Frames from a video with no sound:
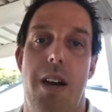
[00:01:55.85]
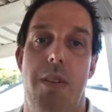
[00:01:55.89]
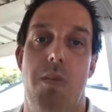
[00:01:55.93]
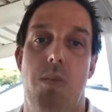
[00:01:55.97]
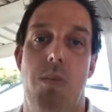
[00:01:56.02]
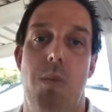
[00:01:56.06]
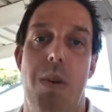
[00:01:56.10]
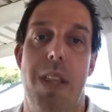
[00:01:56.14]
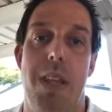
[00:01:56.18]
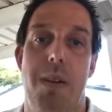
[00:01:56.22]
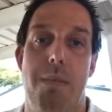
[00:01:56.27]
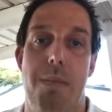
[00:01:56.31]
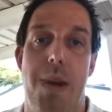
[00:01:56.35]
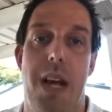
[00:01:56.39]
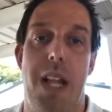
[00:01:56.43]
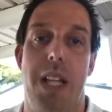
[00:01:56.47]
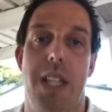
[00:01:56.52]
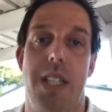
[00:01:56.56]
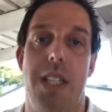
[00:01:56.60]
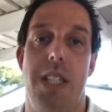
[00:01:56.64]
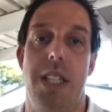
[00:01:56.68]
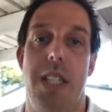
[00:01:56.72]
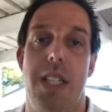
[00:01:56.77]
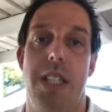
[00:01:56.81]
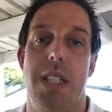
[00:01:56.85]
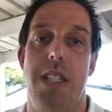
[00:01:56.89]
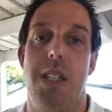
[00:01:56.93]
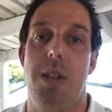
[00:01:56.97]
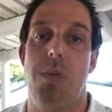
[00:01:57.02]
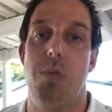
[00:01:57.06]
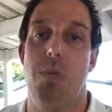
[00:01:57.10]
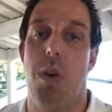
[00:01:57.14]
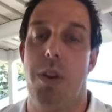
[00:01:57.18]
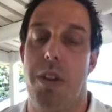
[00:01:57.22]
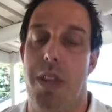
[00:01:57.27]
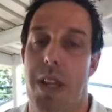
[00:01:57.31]
with imbalances,
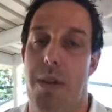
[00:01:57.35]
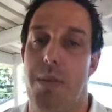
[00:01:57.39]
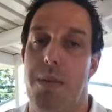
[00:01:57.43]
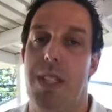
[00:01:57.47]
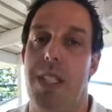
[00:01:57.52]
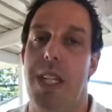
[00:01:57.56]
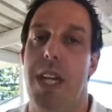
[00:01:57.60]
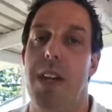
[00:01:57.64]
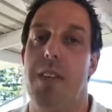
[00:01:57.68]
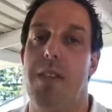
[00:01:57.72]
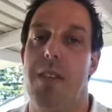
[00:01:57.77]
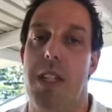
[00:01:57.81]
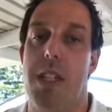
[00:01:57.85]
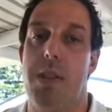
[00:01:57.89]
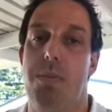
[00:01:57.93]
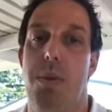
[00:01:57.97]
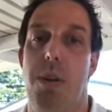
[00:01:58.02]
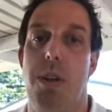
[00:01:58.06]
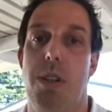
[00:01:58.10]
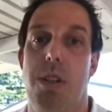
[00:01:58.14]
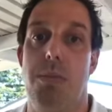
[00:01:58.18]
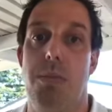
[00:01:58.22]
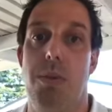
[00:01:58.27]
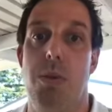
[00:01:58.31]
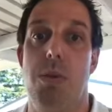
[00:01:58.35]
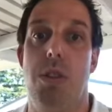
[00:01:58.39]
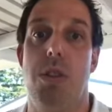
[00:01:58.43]
you want them as even as possible